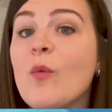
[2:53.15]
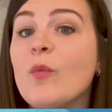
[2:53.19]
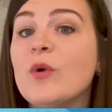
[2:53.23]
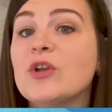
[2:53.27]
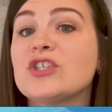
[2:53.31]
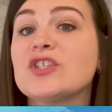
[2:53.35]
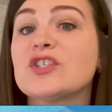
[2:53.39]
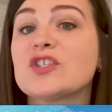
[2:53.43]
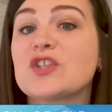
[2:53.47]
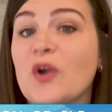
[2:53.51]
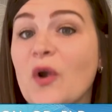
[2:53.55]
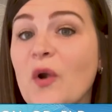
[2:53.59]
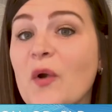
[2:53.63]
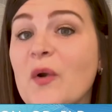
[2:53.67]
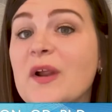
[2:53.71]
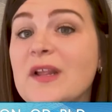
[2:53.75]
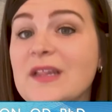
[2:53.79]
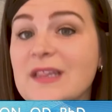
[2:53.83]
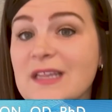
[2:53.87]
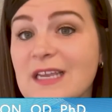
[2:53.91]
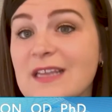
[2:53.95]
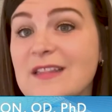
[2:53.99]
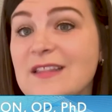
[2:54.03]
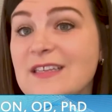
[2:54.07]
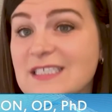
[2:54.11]
which is
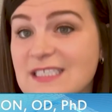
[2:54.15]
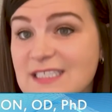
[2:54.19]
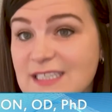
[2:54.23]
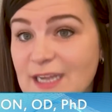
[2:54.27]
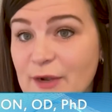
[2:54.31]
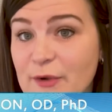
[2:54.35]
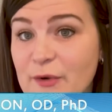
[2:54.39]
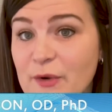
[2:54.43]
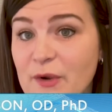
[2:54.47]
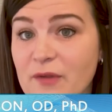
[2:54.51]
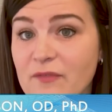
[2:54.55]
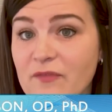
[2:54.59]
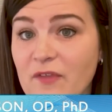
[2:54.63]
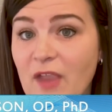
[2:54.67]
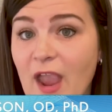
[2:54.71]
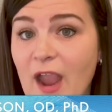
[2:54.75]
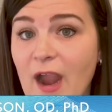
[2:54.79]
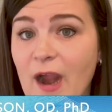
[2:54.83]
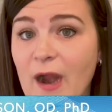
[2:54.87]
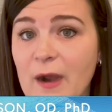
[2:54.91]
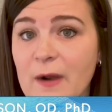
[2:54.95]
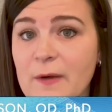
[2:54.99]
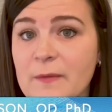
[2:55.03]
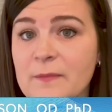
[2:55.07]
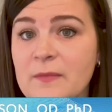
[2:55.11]
currently the standard of
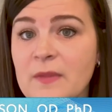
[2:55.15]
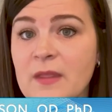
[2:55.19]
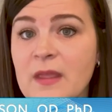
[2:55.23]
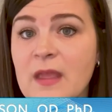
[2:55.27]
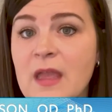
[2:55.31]
care.